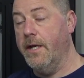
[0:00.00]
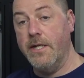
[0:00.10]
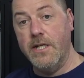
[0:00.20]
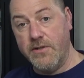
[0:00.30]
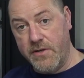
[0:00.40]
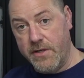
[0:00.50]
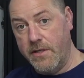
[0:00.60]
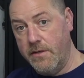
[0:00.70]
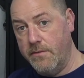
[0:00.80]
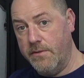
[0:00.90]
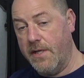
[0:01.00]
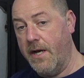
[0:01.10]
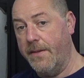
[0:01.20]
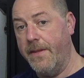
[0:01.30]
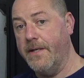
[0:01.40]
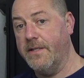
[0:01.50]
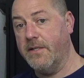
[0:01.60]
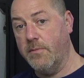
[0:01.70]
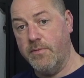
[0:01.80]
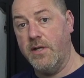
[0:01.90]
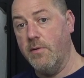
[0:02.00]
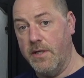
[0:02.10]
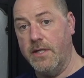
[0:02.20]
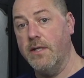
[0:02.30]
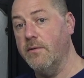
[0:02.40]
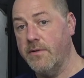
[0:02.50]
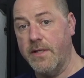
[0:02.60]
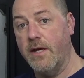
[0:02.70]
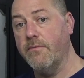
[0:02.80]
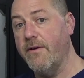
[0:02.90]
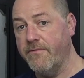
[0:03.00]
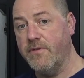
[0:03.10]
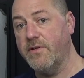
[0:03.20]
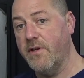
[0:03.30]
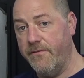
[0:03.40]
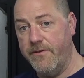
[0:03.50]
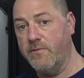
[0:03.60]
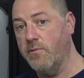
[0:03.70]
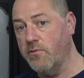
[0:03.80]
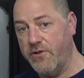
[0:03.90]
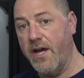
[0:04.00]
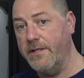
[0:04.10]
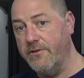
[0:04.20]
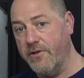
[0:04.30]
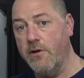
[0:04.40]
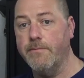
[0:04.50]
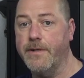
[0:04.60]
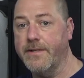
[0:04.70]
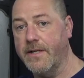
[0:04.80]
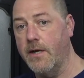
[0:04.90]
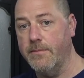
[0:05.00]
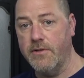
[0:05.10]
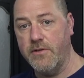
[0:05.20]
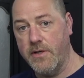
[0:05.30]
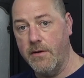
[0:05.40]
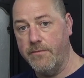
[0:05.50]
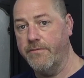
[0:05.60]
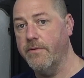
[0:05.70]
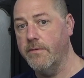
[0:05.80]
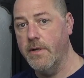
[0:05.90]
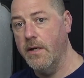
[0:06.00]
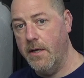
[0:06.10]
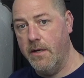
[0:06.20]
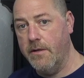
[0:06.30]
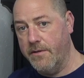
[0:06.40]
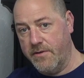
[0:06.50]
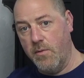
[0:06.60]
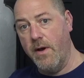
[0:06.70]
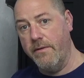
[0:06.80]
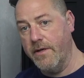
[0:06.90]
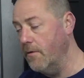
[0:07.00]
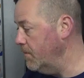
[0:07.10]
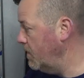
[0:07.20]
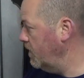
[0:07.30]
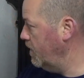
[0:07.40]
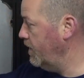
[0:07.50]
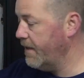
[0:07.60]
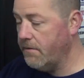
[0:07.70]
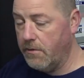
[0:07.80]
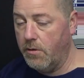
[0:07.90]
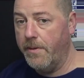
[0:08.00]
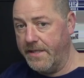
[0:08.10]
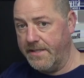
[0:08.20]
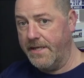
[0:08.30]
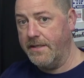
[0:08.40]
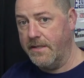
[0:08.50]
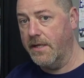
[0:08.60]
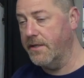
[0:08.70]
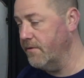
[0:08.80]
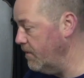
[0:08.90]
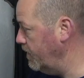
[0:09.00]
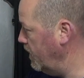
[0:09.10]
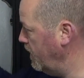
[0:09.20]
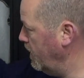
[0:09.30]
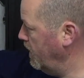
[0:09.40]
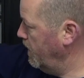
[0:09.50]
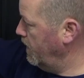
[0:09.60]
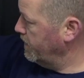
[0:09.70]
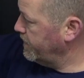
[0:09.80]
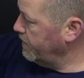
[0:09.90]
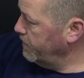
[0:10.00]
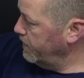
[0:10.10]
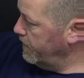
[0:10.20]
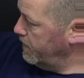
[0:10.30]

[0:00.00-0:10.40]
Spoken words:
initially use and then subsequently use, and that reference surface will change a couple of times as you go through the squaring up, and that will all make sense later on. So